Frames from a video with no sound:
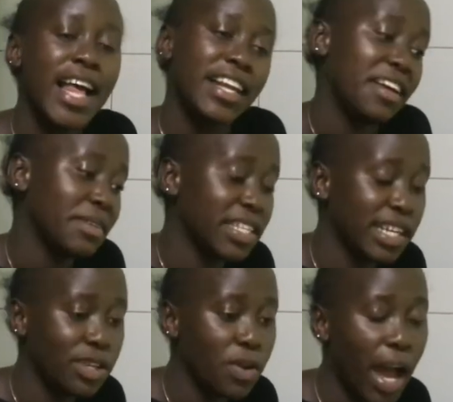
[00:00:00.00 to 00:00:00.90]
Let me tell
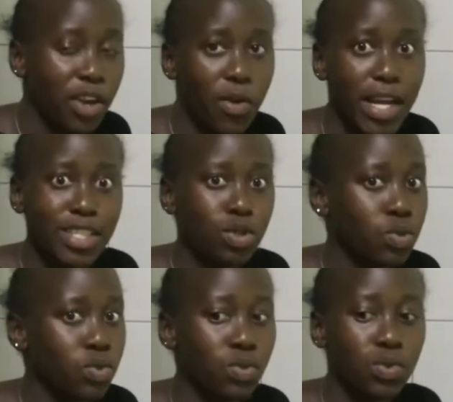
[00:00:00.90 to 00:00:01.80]
you, I don't want
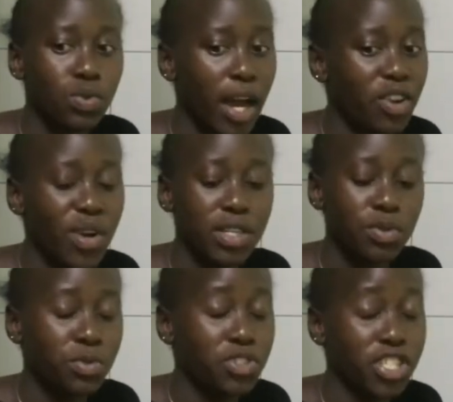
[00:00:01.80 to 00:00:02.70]
to, I
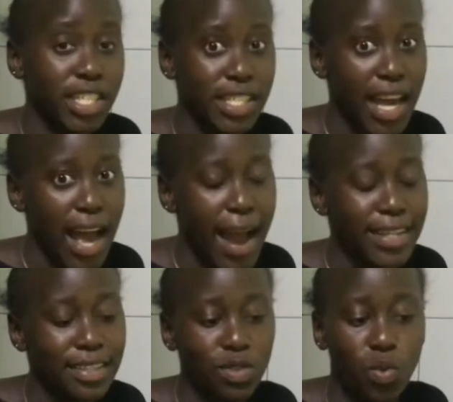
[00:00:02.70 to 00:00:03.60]

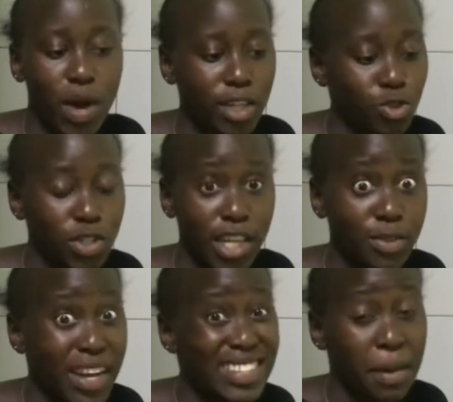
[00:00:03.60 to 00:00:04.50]
just want to tell you
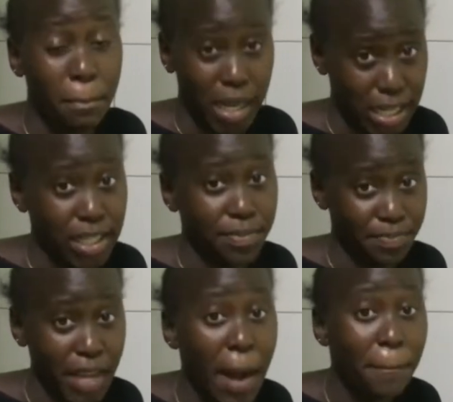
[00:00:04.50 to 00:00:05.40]
guys
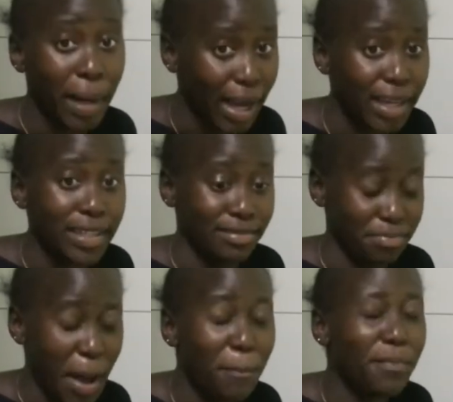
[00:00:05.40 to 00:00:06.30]
I'm back
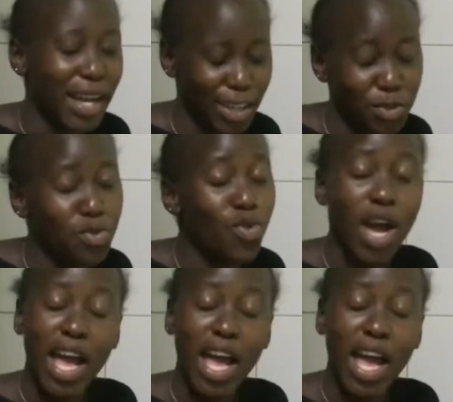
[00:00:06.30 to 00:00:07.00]
to